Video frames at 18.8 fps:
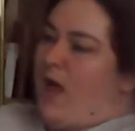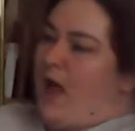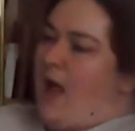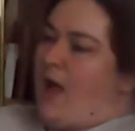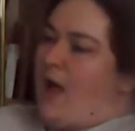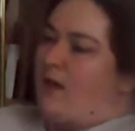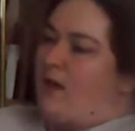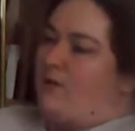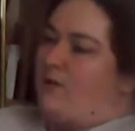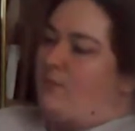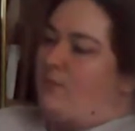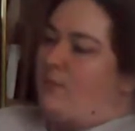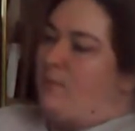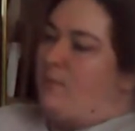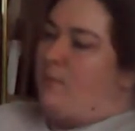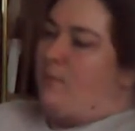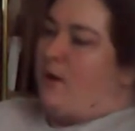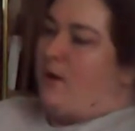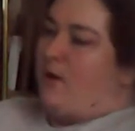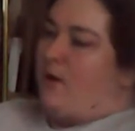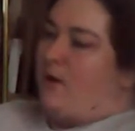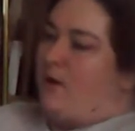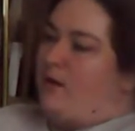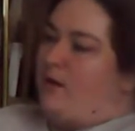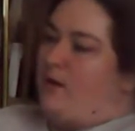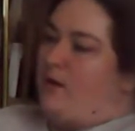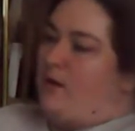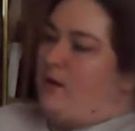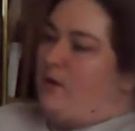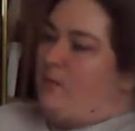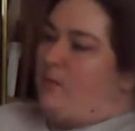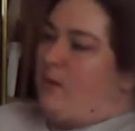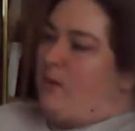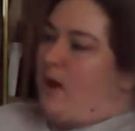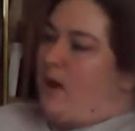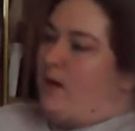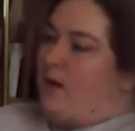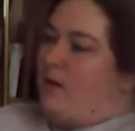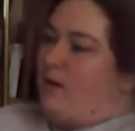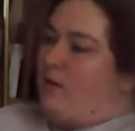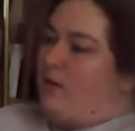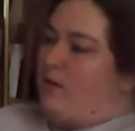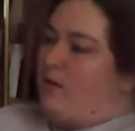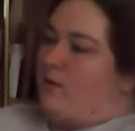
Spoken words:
had been marred by